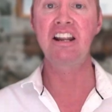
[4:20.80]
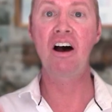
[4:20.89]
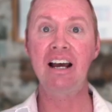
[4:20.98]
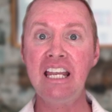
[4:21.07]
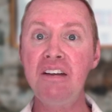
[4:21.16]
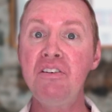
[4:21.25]

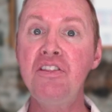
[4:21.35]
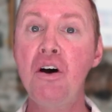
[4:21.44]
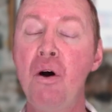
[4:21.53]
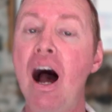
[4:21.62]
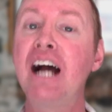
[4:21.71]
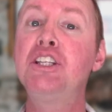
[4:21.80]
Now, even
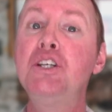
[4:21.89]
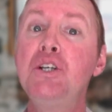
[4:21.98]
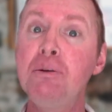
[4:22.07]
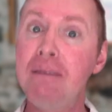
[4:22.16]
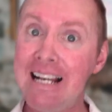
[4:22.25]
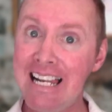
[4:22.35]
though I
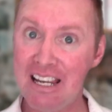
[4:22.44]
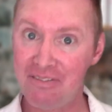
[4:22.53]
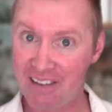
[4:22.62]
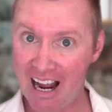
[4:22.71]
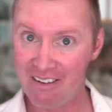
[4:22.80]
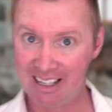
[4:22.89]
do believe
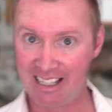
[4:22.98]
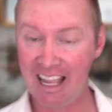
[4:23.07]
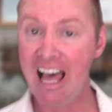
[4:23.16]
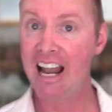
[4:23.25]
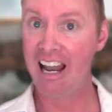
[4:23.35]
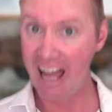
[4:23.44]
currently,
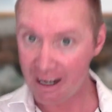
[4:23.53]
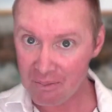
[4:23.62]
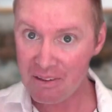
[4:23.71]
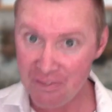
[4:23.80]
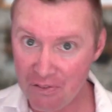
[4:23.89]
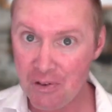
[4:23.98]
like
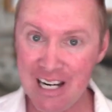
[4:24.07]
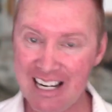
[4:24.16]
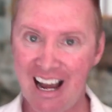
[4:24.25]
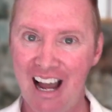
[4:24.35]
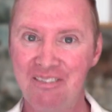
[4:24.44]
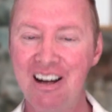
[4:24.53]
with the
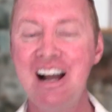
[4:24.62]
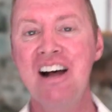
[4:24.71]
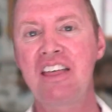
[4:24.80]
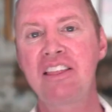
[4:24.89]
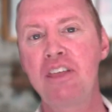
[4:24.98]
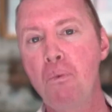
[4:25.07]
freediver,
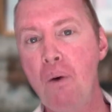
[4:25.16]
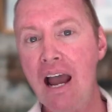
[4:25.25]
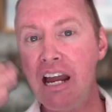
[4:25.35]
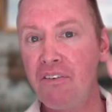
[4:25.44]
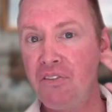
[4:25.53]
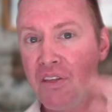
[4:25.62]
that the
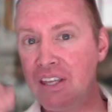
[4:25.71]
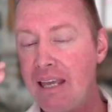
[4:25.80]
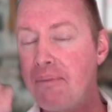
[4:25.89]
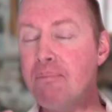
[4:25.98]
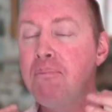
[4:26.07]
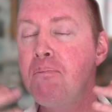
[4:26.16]
way of
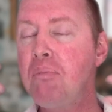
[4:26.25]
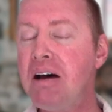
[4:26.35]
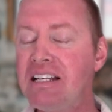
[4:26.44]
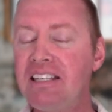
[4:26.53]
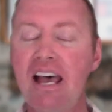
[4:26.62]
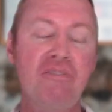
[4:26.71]
thinking
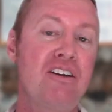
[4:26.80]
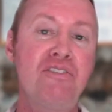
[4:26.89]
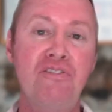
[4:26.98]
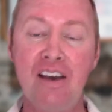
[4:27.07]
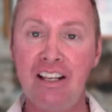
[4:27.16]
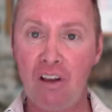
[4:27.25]
must have an
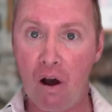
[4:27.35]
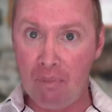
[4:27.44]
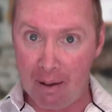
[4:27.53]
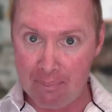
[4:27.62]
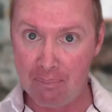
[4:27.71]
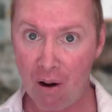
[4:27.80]
effect on
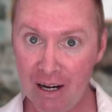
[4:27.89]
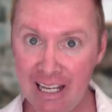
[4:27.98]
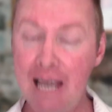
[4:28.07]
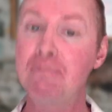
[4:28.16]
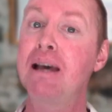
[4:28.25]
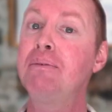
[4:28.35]
my
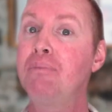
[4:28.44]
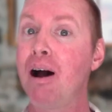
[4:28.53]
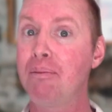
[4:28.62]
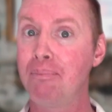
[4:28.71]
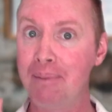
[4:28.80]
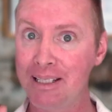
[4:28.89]
body and maybe my
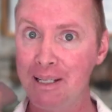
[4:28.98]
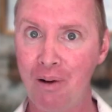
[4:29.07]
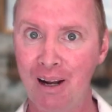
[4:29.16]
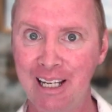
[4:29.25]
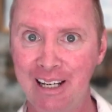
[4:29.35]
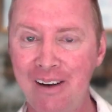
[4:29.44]

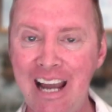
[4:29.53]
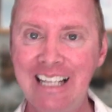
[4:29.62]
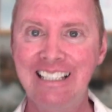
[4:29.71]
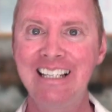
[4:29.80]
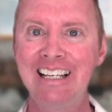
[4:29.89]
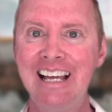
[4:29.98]
metabolic
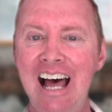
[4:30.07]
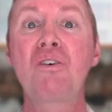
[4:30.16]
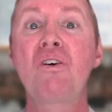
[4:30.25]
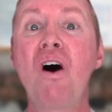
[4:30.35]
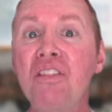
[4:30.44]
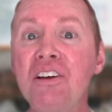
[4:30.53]
rate, to
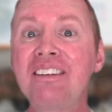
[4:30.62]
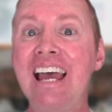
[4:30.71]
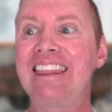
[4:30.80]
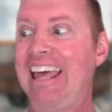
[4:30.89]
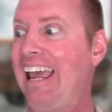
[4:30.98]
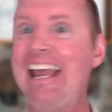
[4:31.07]
rather
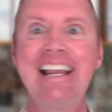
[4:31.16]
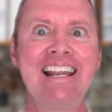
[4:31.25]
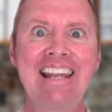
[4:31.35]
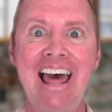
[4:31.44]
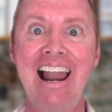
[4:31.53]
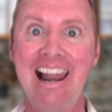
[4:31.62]
take the
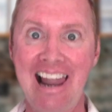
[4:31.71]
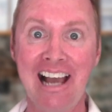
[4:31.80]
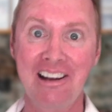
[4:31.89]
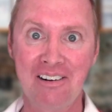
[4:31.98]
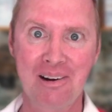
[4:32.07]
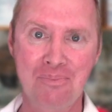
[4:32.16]
Ellen
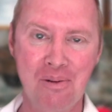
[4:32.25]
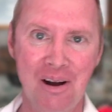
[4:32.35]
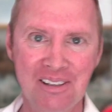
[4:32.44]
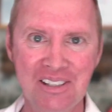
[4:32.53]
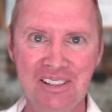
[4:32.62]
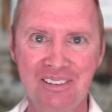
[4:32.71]
Langer
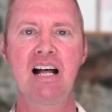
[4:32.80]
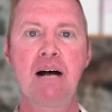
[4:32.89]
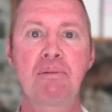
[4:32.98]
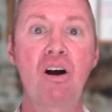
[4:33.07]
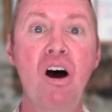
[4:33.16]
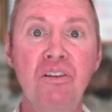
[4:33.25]
approach.
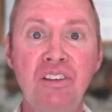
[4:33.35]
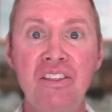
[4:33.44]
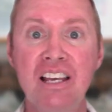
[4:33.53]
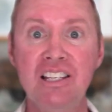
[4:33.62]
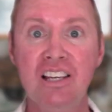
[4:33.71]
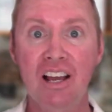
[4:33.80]
But after
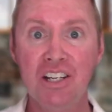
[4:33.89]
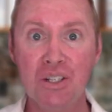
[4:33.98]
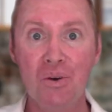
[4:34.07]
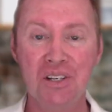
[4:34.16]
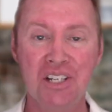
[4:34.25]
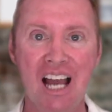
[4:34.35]
this
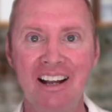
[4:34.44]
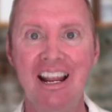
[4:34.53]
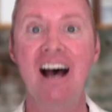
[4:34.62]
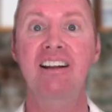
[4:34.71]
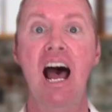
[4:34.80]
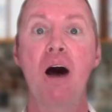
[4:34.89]
short shout
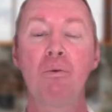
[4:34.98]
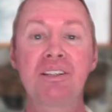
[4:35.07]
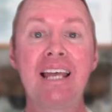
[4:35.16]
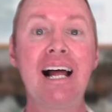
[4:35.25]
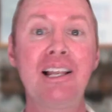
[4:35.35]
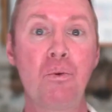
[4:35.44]
out, I will
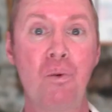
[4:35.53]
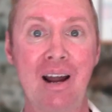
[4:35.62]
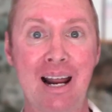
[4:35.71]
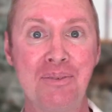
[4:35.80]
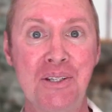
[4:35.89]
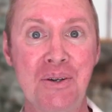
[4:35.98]
tell you what
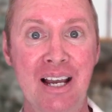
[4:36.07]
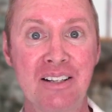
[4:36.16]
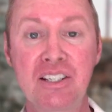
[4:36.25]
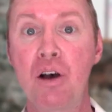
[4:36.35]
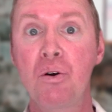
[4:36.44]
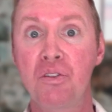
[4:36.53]
I'm doing.
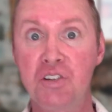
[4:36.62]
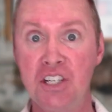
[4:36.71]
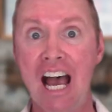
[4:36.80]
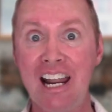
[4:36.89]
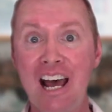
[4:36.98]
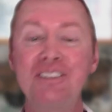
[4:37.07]
So
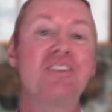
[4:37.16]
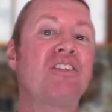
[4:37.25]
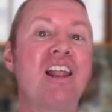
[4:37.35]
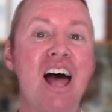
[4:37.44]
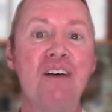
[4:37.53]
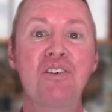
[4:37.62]
shout out to
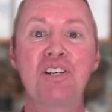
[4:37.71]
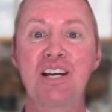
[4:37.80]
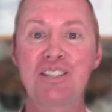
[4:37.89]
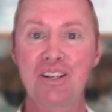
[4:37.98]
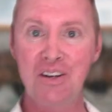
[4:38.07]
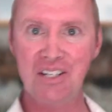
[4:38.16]
the Life
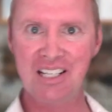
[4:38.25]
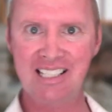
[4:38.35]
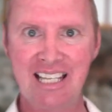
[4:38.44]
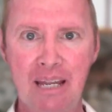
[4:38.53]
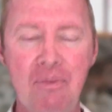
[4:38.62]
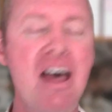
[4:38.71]
Exchange Solutions
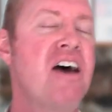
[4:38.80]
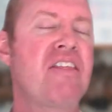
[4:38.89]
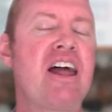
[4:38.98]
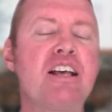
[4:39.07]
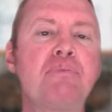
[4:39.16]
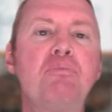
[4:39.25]
team
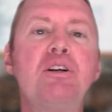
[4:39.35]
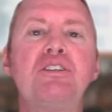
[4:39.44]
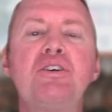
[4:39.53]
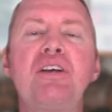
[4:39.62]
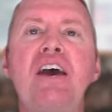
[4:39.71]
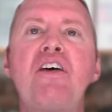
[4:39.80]
that has put
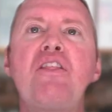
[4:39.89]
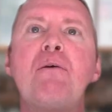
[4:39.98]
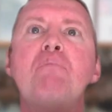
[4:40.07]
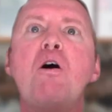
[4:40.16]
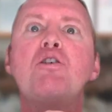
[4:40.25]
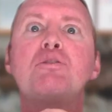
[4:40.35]
together the
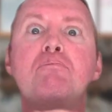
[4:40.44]
most